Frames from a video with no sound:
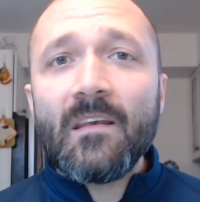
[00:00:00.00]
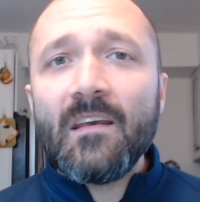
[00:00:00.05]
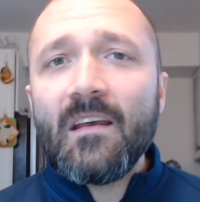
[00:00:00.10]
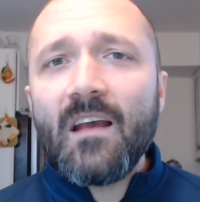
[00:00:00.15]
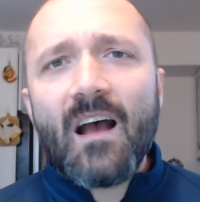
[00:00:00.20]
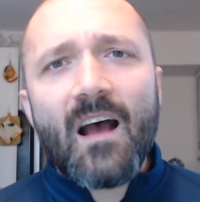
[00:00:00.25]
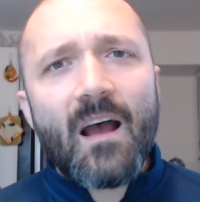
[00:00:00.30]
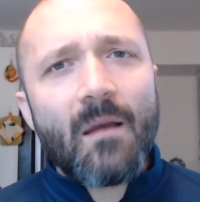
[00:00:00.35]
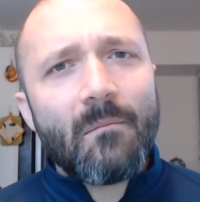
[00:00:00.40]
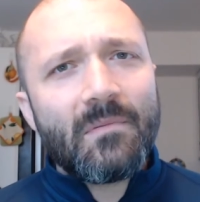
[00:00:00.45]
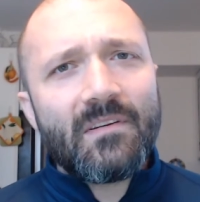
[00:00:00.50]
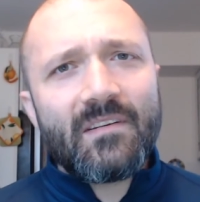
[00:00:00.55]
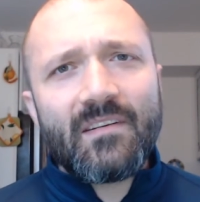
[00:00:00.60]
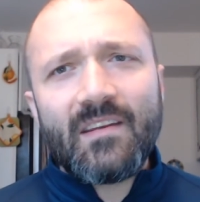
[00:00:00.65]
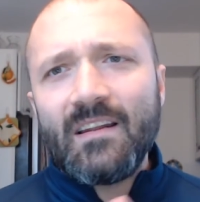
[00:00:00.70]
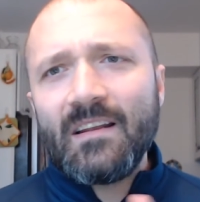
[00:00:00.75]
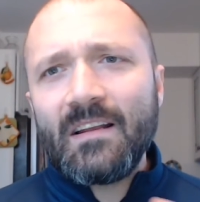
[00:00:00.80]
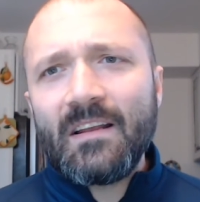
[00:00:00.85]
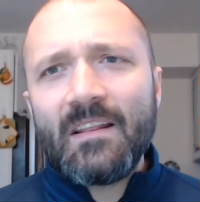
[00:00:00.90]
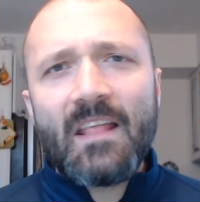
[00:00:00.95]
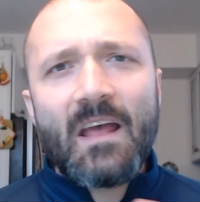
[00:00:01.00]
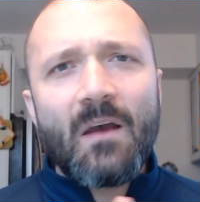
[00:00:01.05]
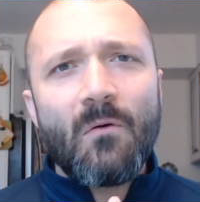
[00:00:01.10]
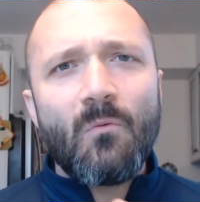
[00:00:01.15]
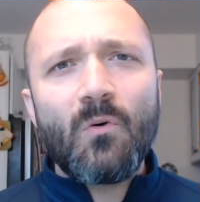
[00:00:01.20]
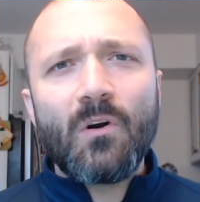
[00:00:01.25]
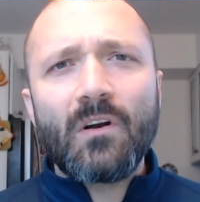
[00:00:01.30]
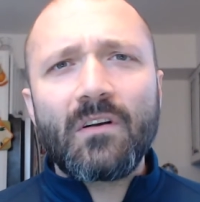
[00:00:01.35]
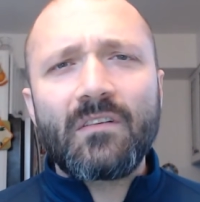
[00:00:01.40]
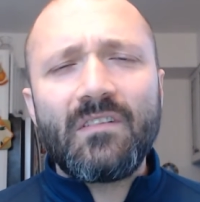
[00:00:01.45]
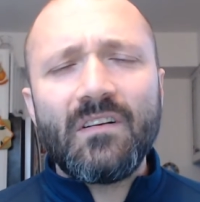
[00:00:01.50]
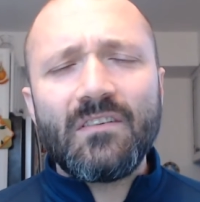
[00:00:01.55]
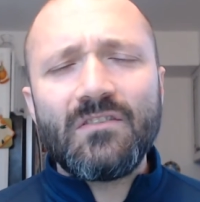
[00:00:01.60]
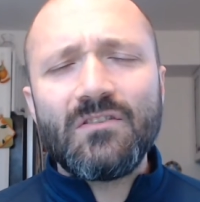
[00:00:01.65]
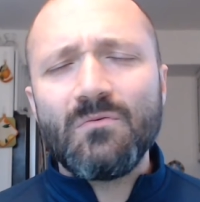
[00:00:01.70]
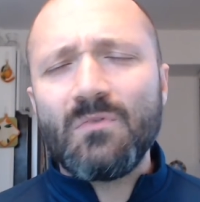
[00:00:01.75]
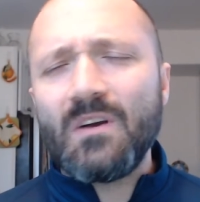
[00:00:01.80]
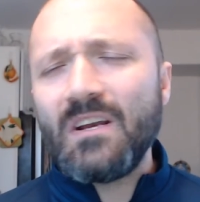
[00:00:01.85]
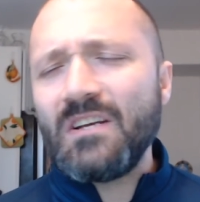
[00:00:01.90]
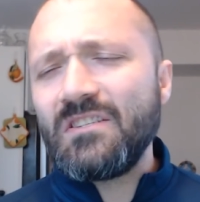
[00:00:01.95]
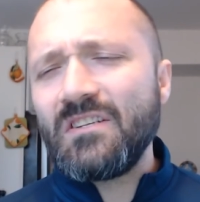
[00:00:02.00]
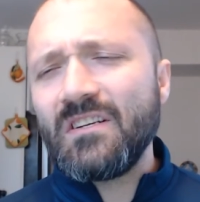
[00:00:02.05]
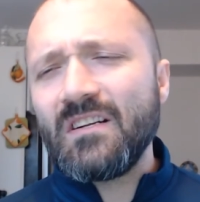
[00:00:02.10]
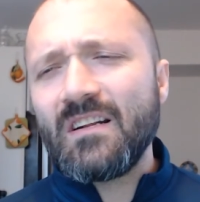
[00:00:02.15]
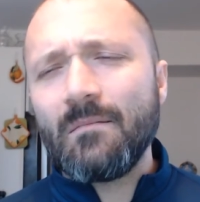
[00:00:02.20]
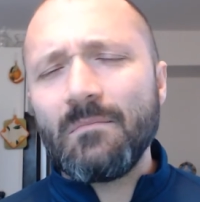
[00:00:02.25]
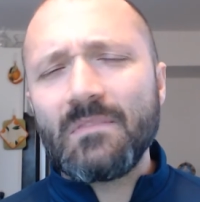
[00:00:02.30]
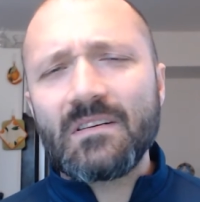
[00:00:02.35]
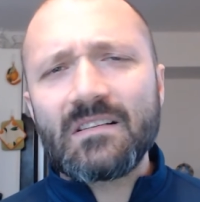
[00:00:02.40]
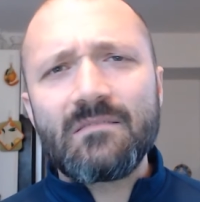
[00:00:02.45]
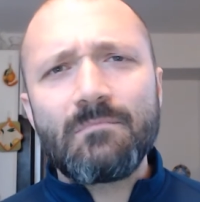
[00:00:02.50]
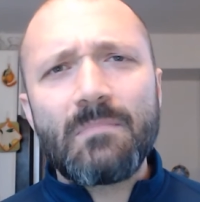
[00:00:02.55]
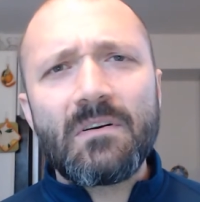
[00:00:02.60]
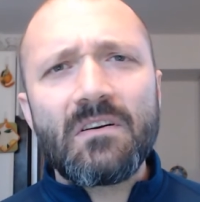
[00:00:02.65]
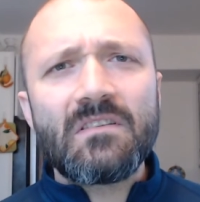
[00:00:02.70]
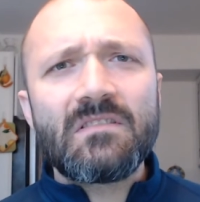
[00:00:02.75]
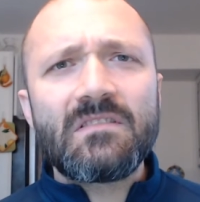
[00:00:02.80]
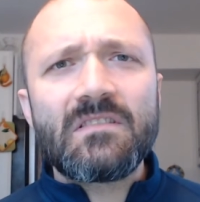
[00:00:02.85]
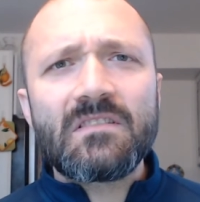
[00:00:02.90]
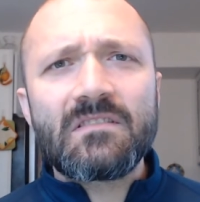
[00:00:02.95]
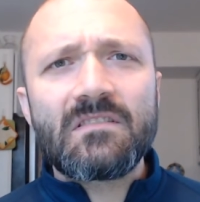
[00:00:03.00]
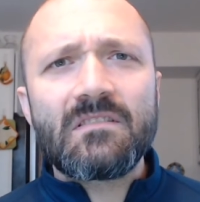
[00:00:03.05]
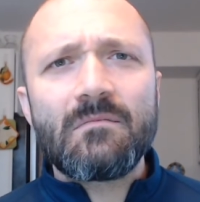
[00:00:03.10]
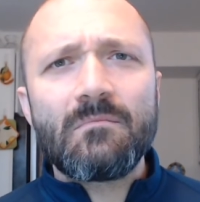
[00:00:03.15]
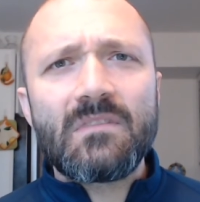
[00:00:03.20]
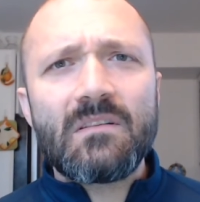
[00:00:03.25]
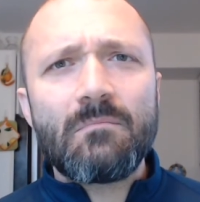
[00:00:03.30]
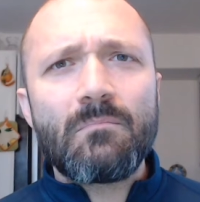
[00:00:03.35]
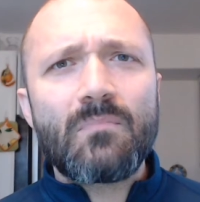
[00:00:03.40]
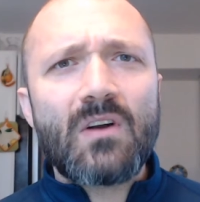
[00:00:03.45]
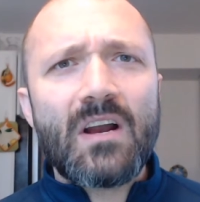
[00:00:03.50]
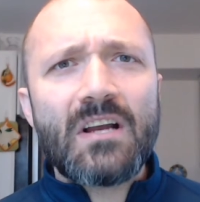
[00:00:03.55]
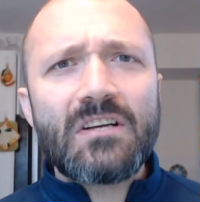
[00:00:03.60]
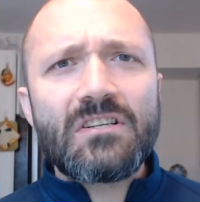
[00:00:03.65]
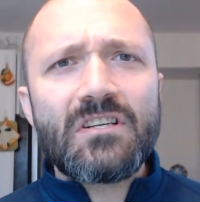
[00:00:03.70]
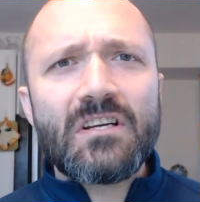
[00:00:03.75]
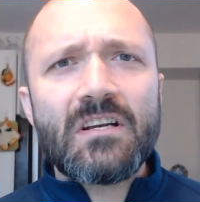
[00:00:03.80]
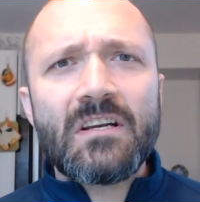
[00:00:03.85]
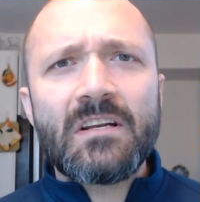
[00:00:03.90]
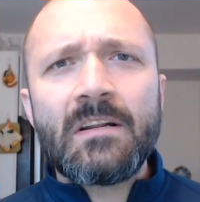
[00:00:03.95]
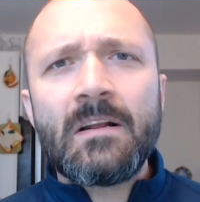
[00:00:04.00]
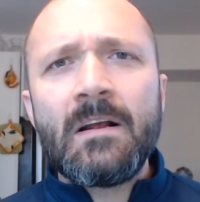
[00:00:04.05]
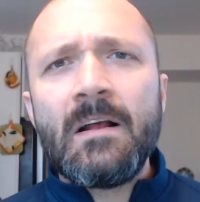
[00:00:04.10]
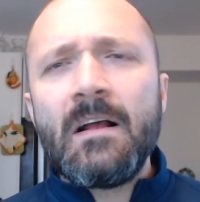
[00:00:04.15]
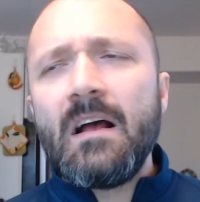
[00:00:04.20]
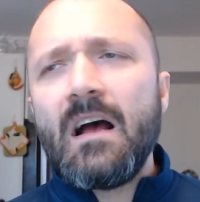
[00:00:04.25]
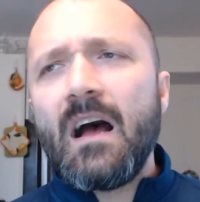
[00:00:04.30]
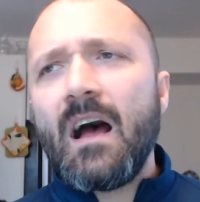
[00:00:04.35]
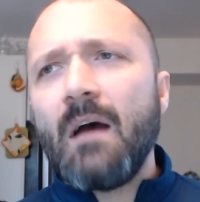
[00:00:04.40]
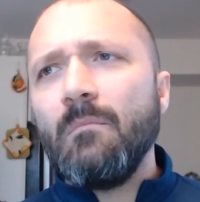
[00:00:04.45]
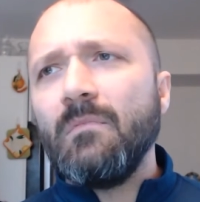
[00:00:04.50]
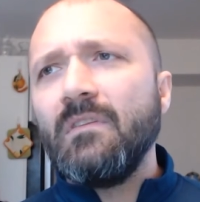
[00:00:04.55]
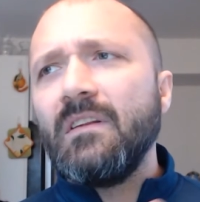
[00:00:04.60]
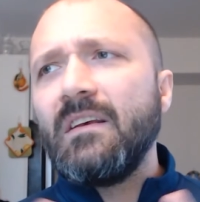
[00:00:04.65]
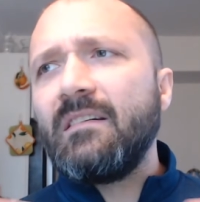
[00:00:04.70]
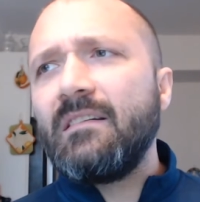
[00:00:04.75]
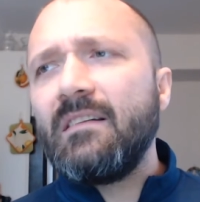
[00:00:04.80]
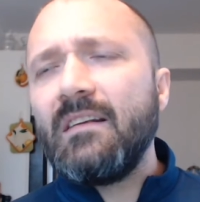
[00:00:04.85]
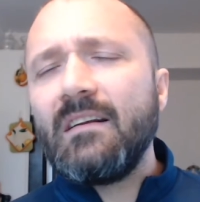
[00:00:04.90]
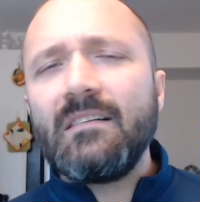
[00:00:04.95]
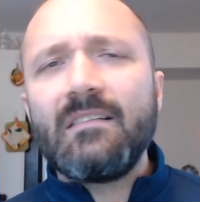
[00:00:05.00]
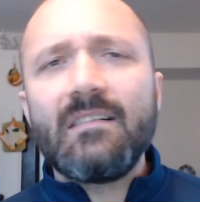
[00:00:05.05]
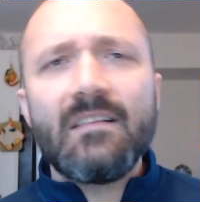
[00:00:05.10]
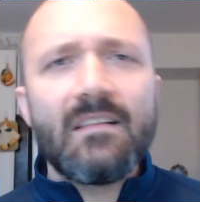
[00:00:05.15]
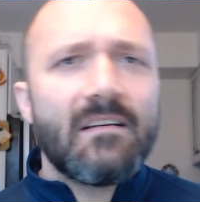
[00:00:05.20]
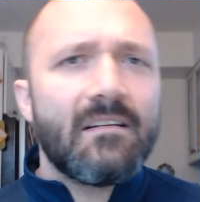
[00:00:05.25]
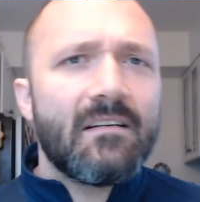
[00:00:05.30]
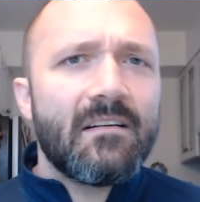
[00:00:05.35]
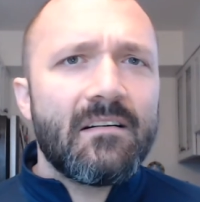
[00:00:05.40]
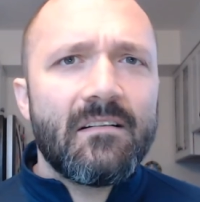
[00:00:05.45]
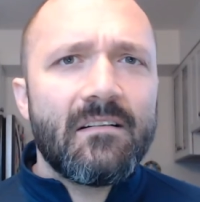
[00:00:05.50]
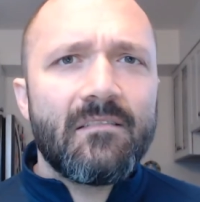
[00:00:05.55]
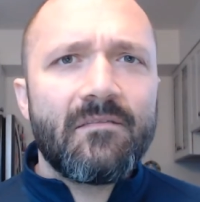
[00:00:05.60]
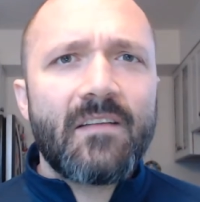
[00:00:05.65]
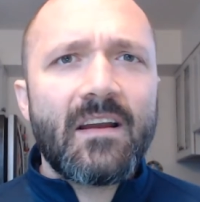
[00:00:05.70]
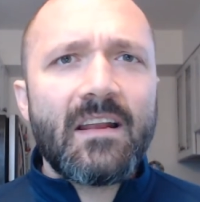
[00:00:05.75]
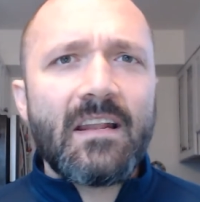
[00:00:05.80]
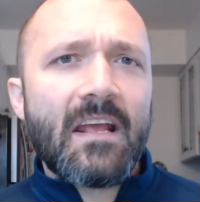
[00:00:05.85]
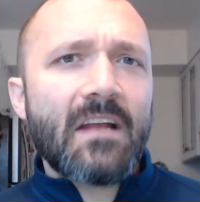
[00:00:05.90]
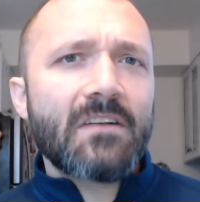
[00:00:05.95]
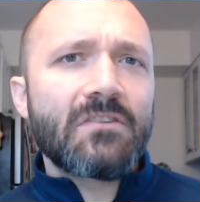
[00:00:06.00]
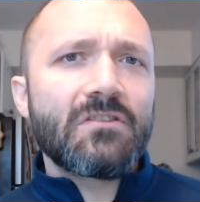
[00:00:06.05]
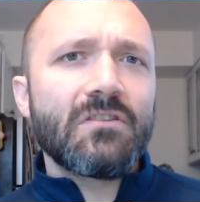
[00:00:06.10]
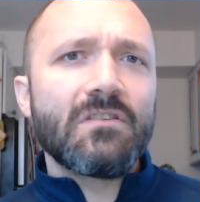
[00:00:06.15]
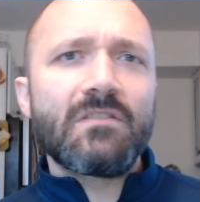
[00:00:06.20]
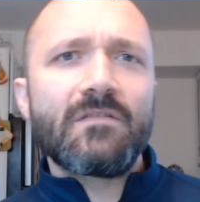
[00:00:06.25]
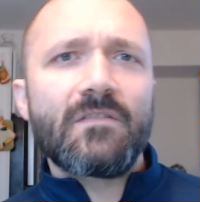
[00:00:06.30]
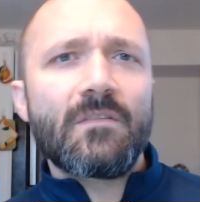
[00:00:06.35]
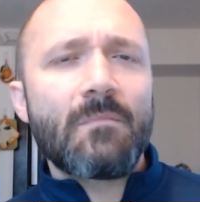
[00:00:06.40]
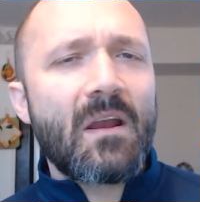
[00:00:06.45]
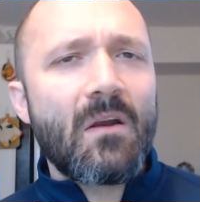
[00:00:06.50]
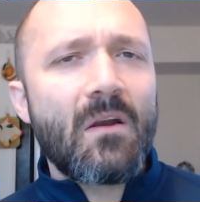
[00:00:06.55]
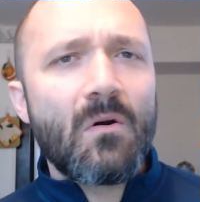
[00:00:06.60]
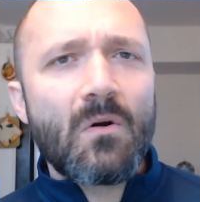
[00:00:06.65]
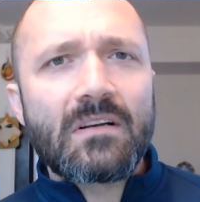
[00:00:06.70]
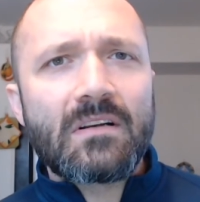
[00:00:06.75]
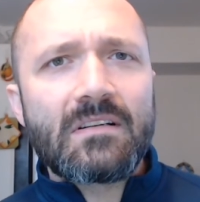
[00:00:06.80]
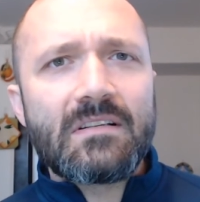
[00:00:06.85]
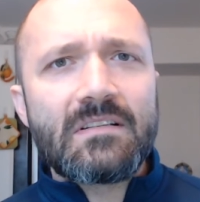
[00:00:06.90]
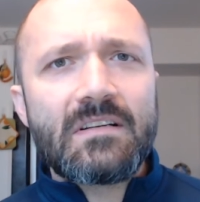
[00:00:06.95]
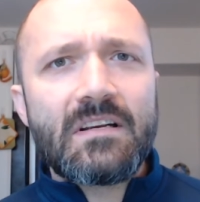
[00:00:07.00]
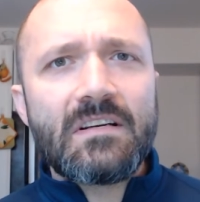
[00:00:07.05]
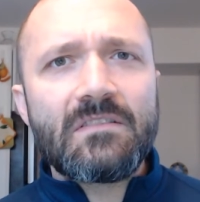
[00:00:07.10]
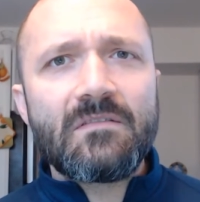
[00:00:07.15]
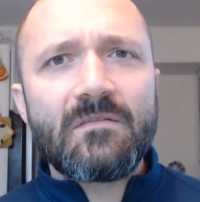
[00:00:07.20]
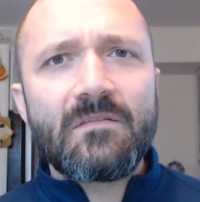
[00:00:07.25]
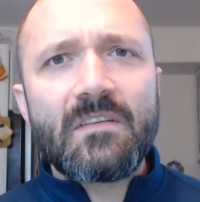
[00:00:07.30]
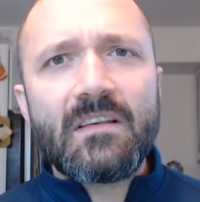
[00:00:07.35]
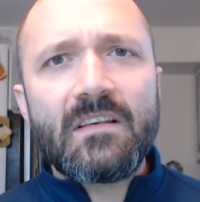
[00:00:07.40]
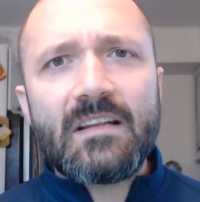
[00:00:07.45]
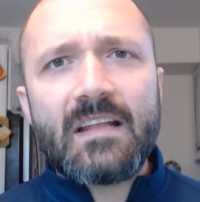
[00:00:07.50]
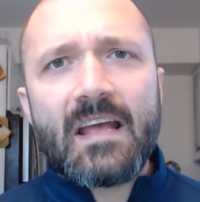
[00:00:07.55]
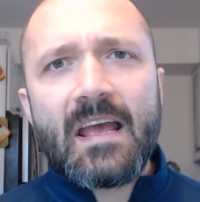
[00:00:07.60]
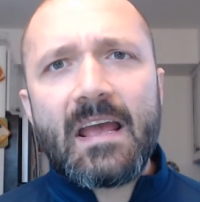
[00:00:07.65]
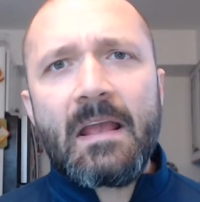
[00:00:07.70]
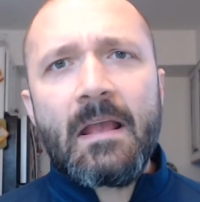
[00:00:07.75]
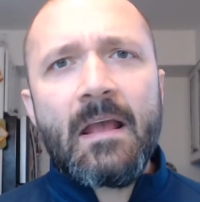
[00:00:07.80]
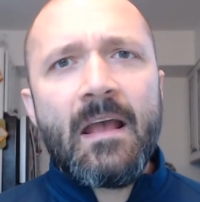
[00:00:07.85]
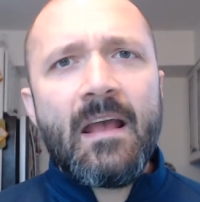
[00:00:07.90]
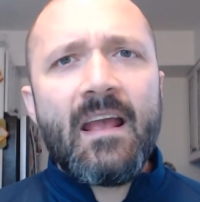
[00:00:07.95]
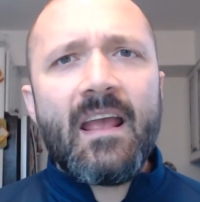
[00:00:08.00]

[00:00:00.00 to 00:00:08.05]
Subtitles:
I'm sitting in that work situation, I'm experiencing some depression, I'm listening to the financials for my organization for the day,